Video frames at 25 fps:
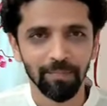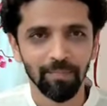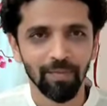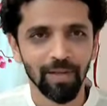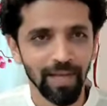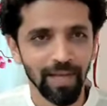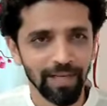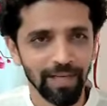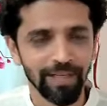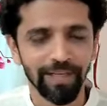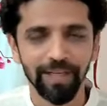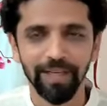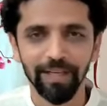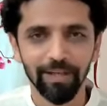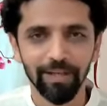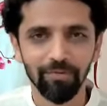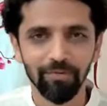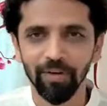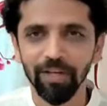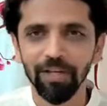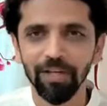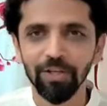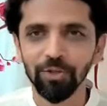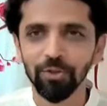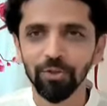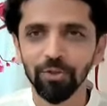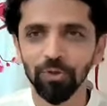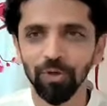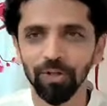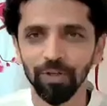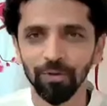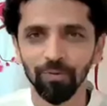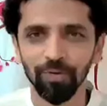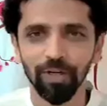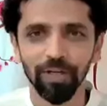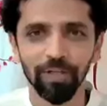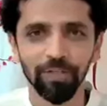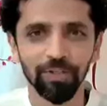And in very short
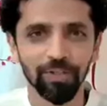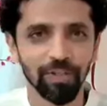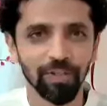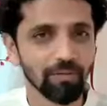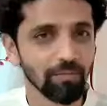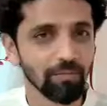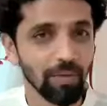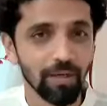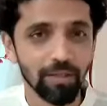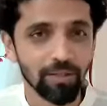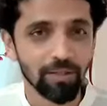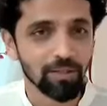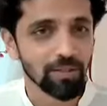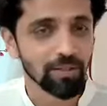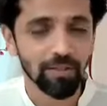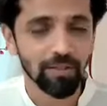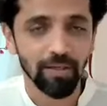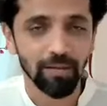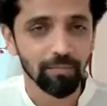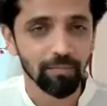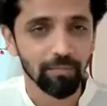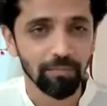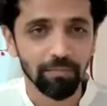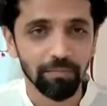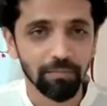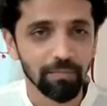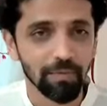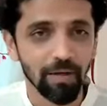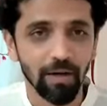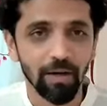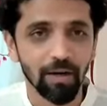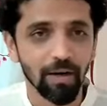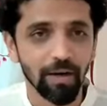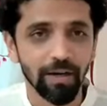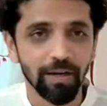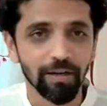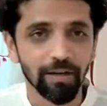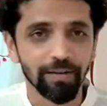duration, much
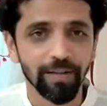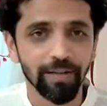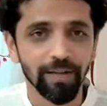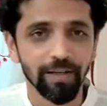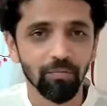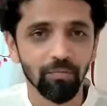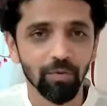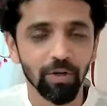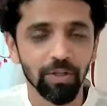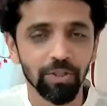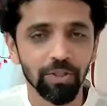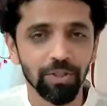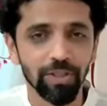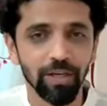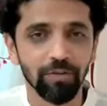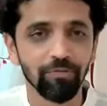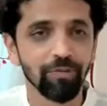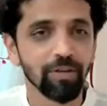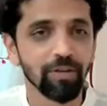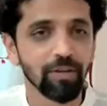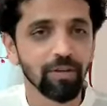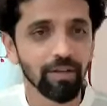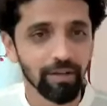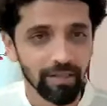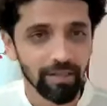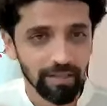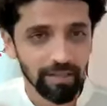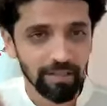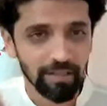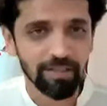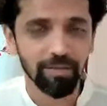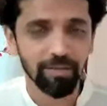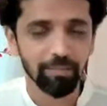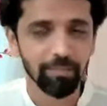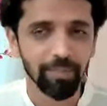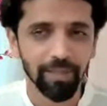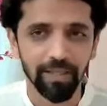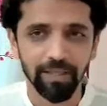earlier than what she had been
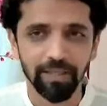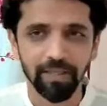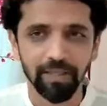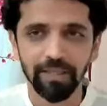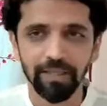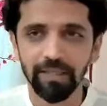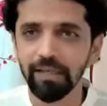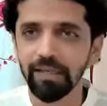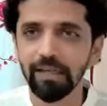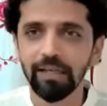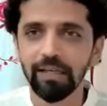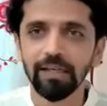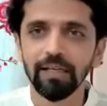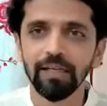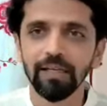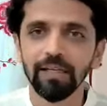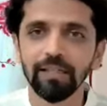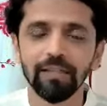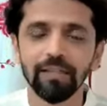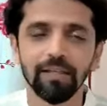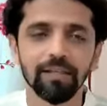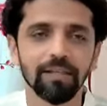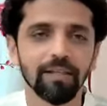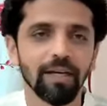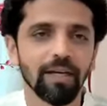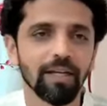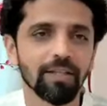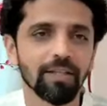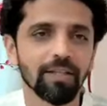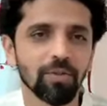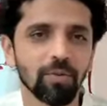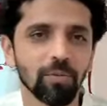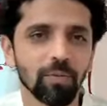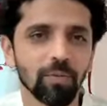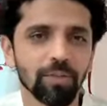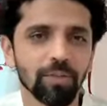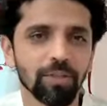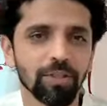anticipated, the task
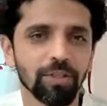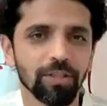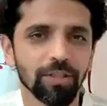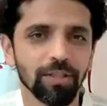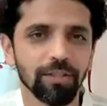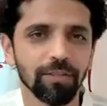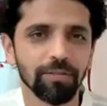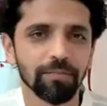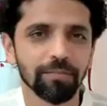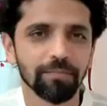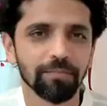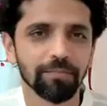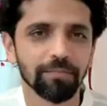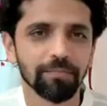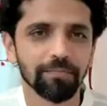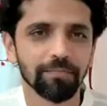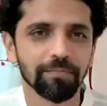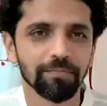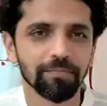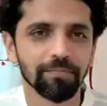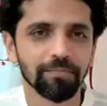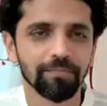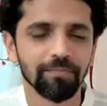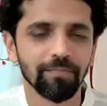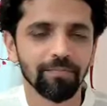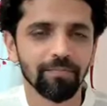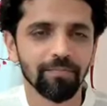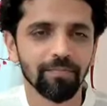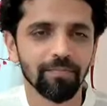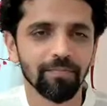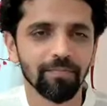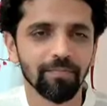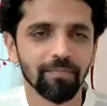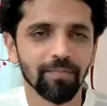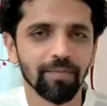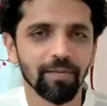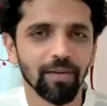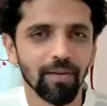was done.
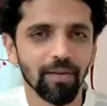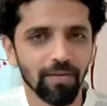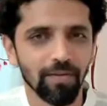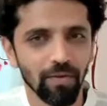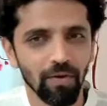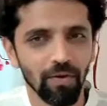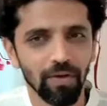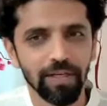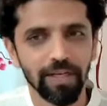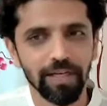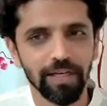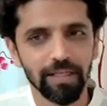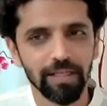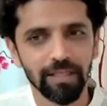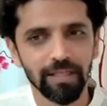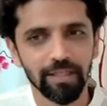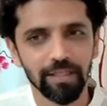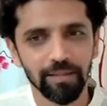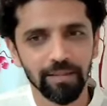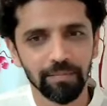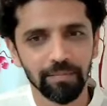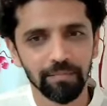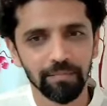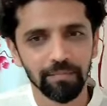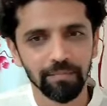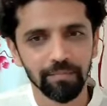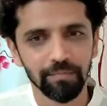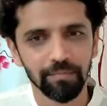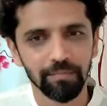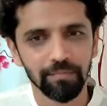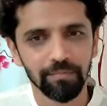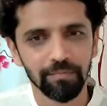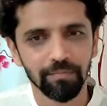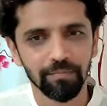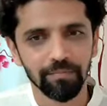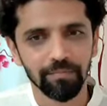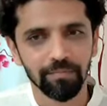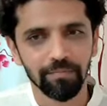A thought had come.
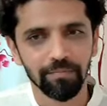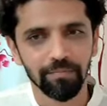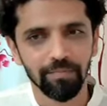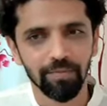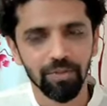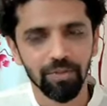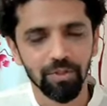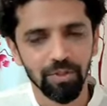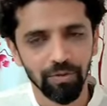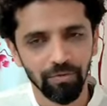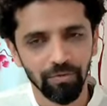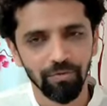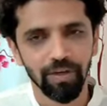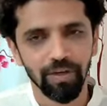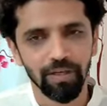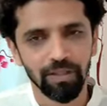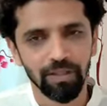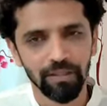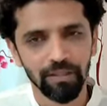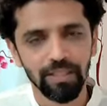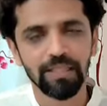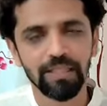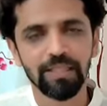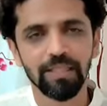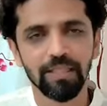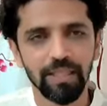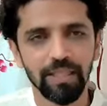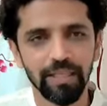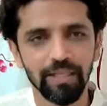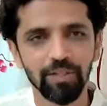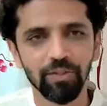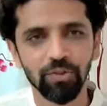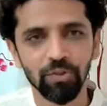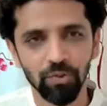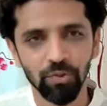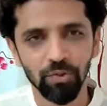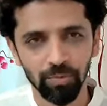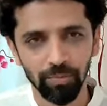She felt this
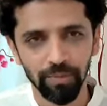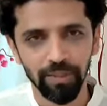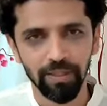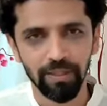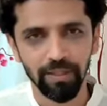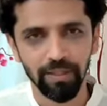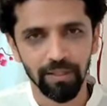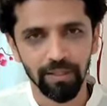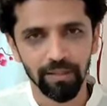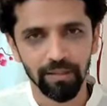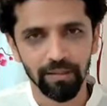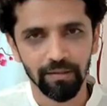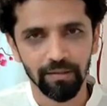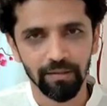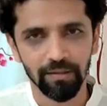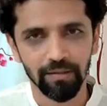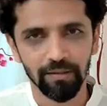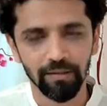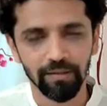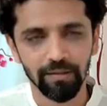needs to be done.